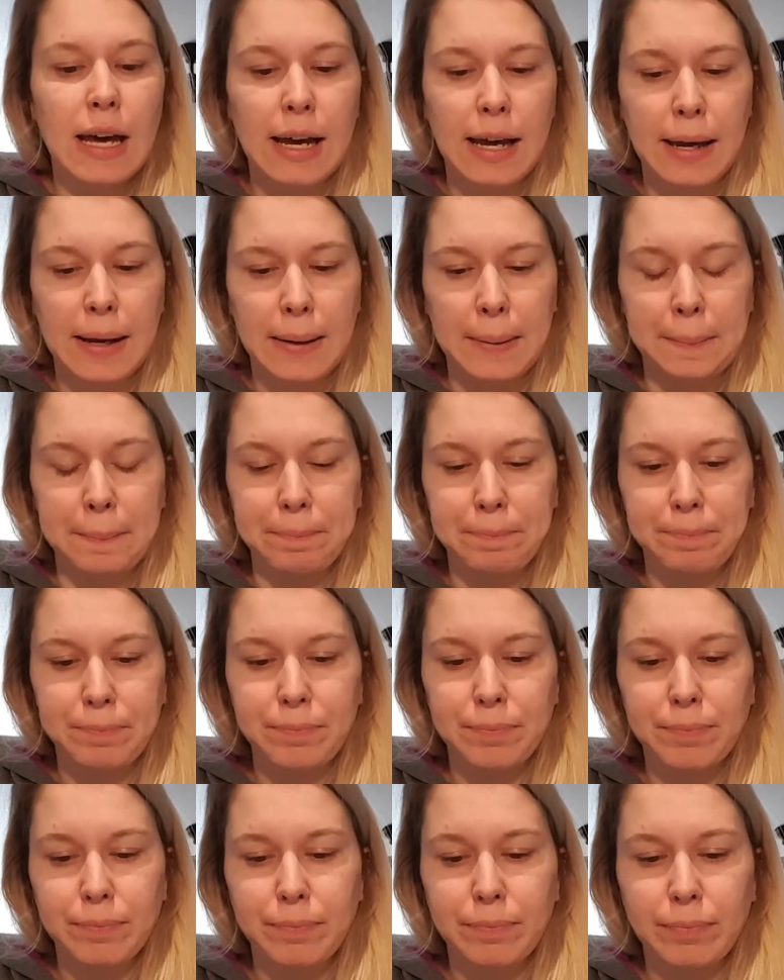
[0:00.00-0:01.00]

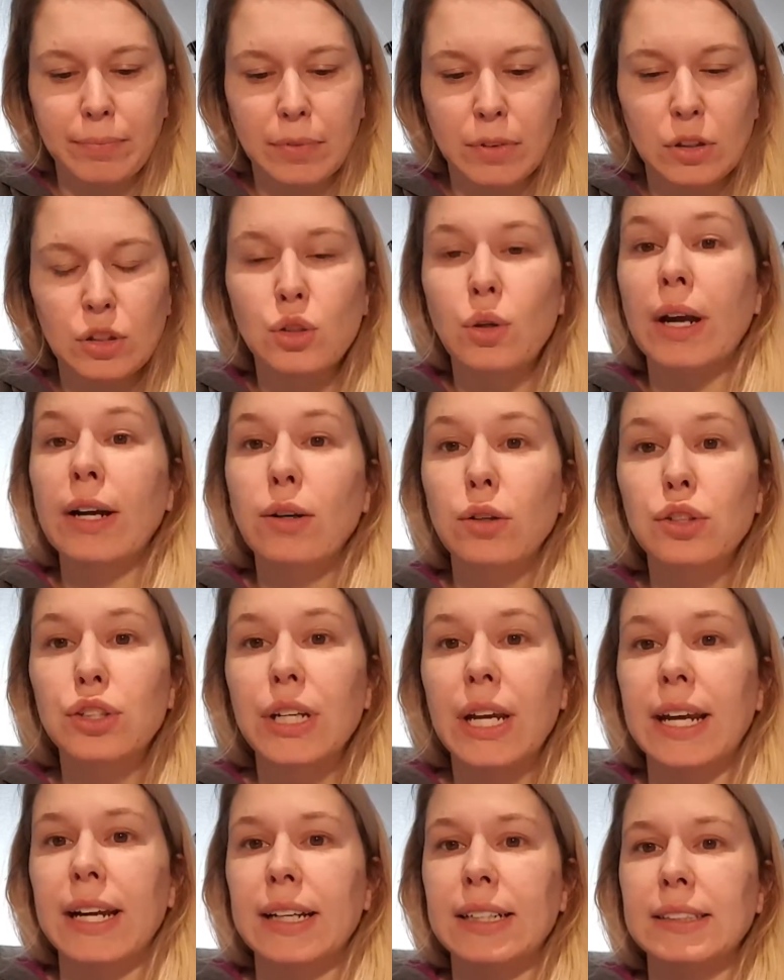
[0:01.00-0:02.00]
So I
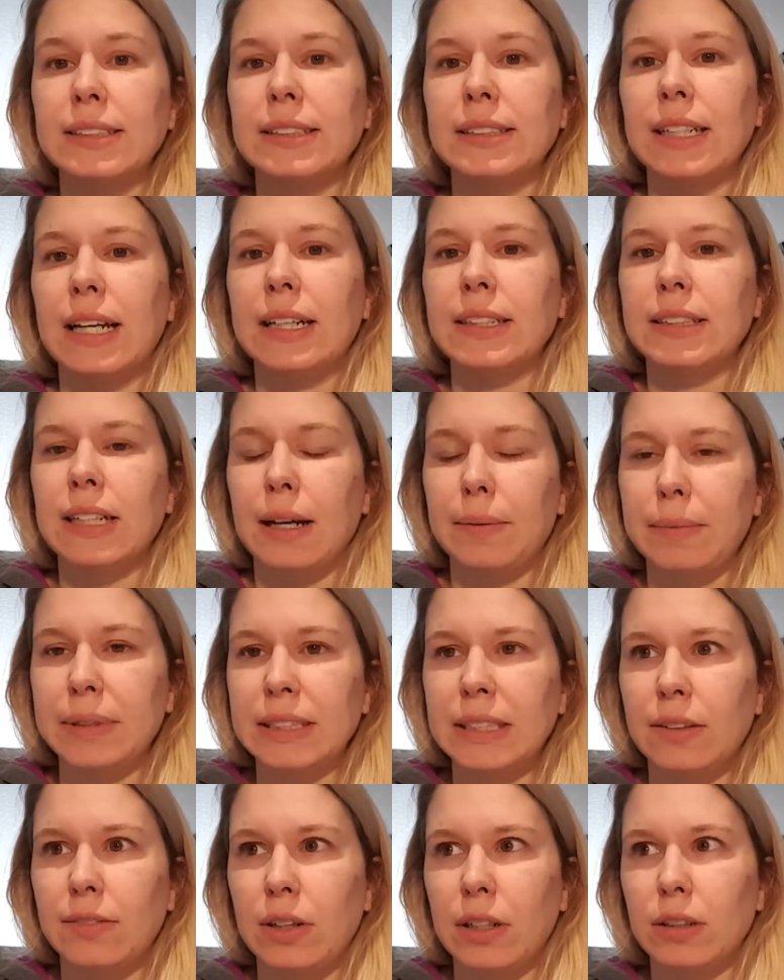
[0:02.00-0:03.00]
crochet because I taught
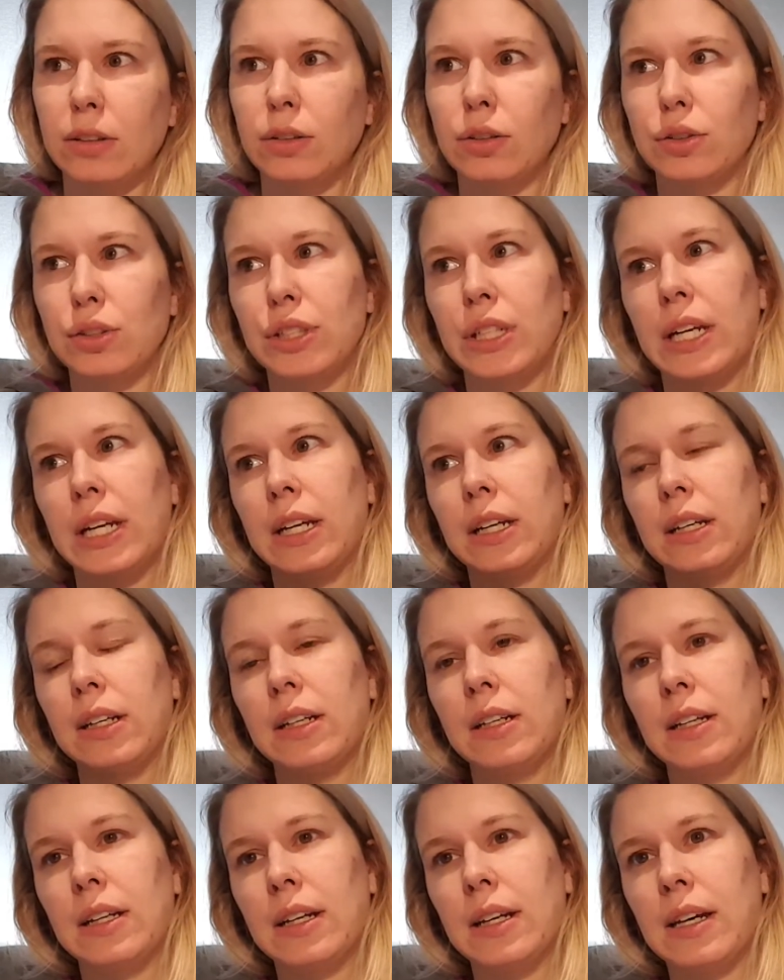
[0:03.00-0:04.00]
myself how to crochet
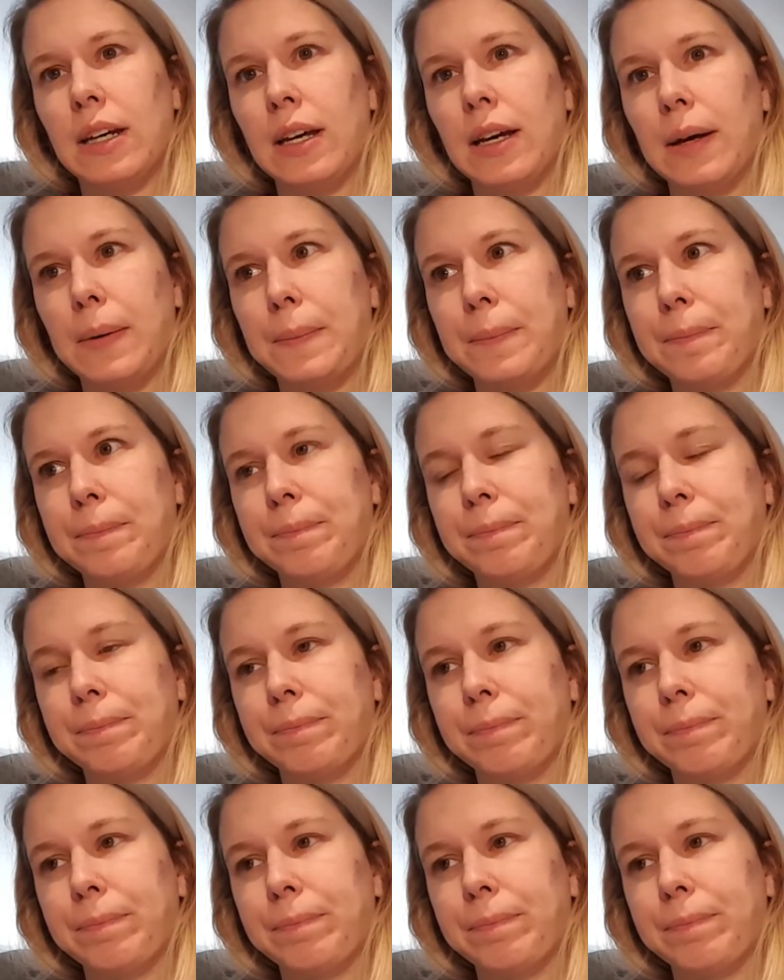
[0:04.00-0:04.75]
in